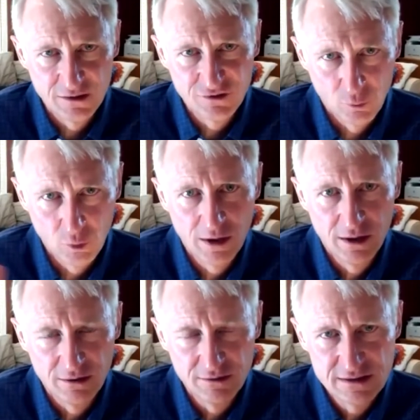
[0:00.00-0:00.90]
And so we're in
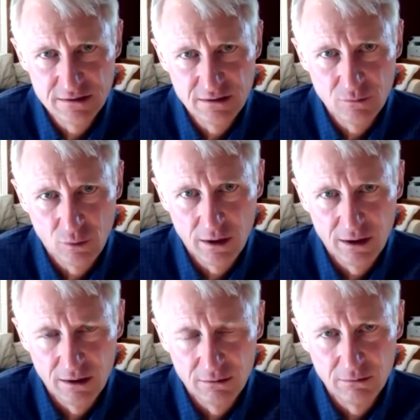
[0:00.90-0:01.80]
a we're in
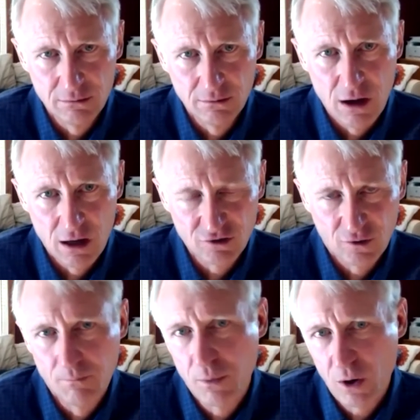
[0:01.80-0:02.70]
a
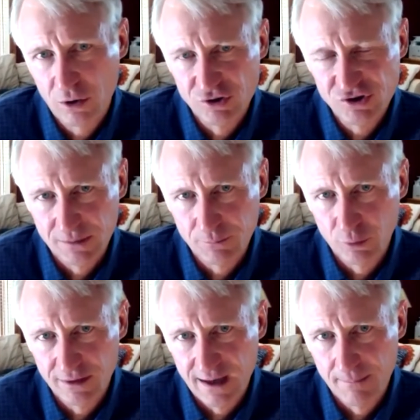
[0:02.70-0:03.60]
long-term partnership
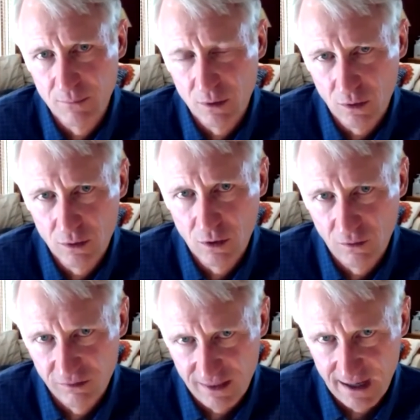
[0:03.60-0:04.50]
with them
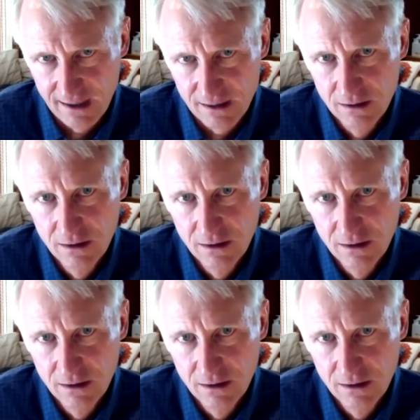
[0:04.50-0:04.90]
over that.